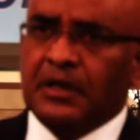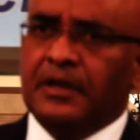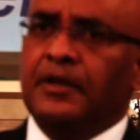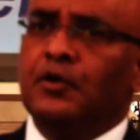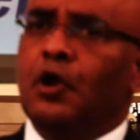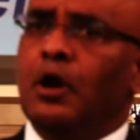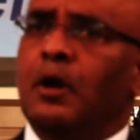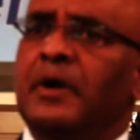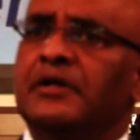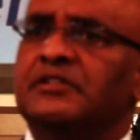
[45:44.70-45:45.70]
an
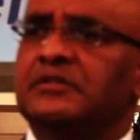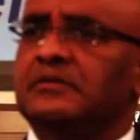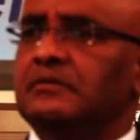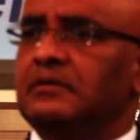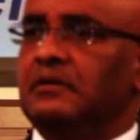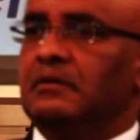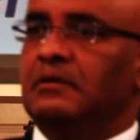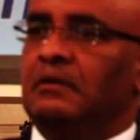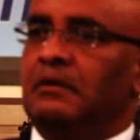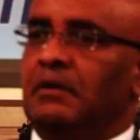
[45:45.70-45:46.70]
enormous
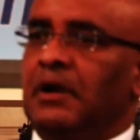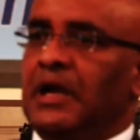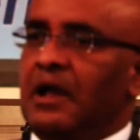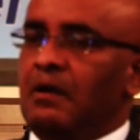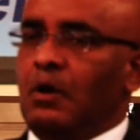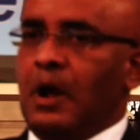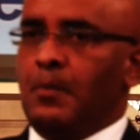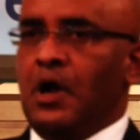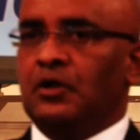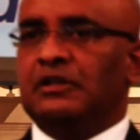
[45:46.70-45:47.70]

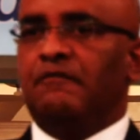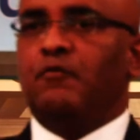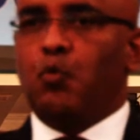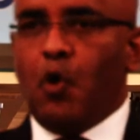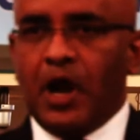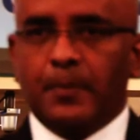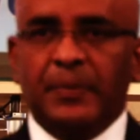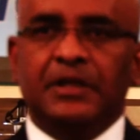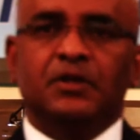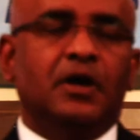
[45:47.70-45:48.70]
amount of
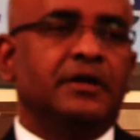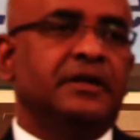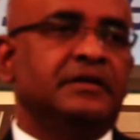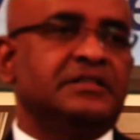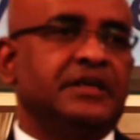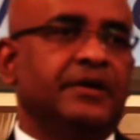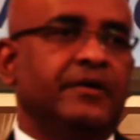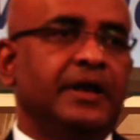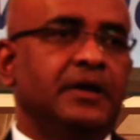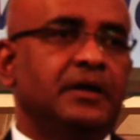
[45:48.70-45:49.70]
work being done in this
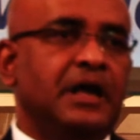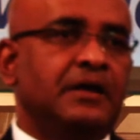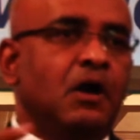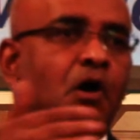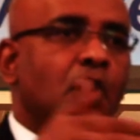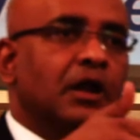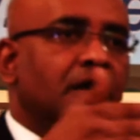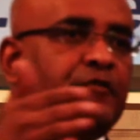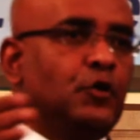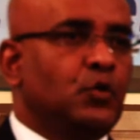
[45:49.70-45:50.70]
area, and all
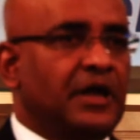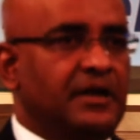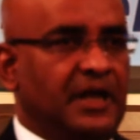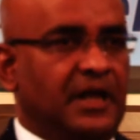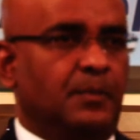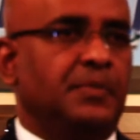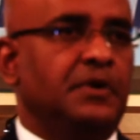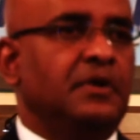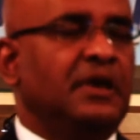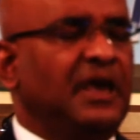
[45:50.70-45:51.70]
of you can help.
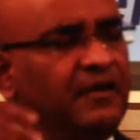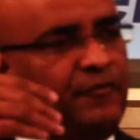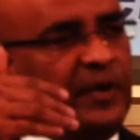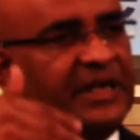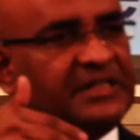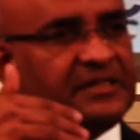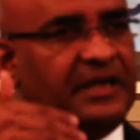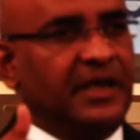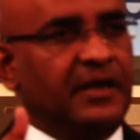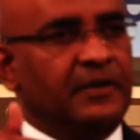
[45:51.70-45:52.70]
If we
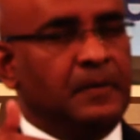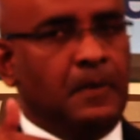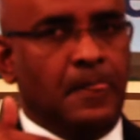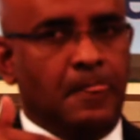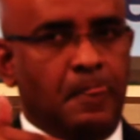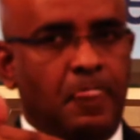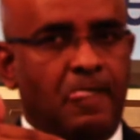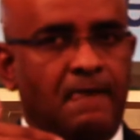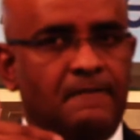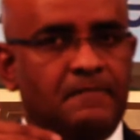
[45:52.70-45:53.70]
stay
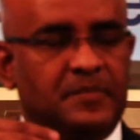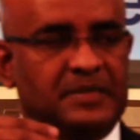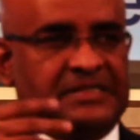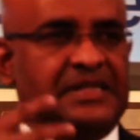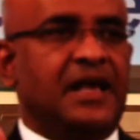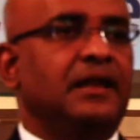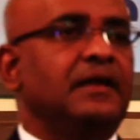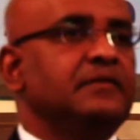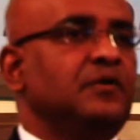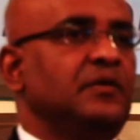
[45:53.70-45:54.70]

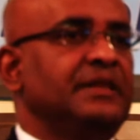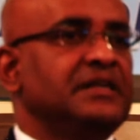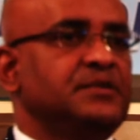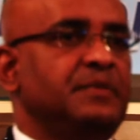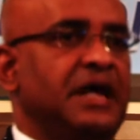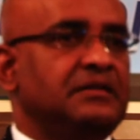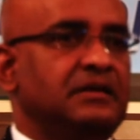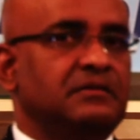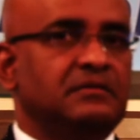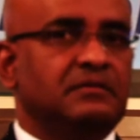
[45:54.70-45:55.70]
silent on this matter,
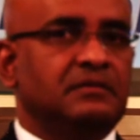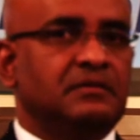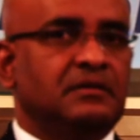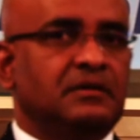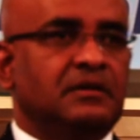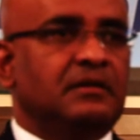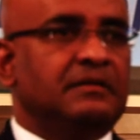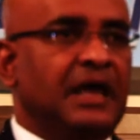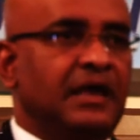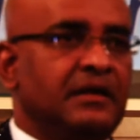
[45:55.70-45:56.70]

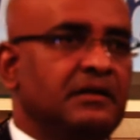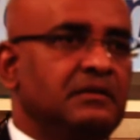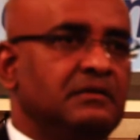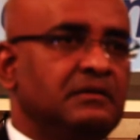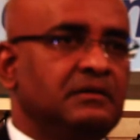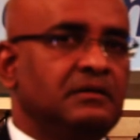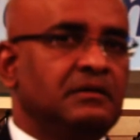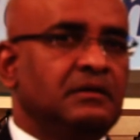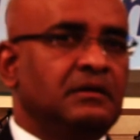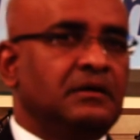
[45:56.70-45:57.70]
then
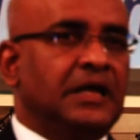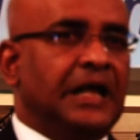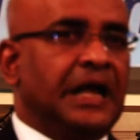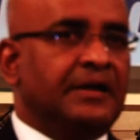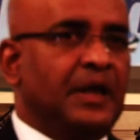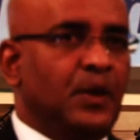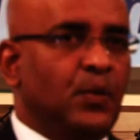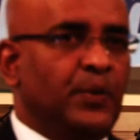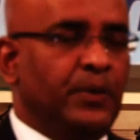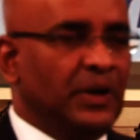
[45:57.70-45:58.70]

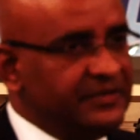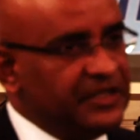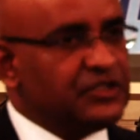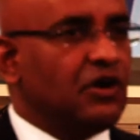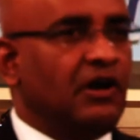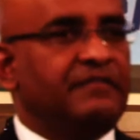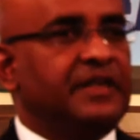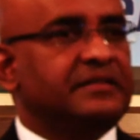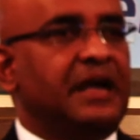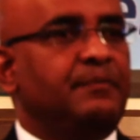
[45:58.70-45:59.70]
we will deserve
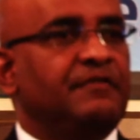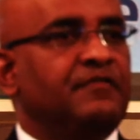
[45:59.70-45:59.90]
the type of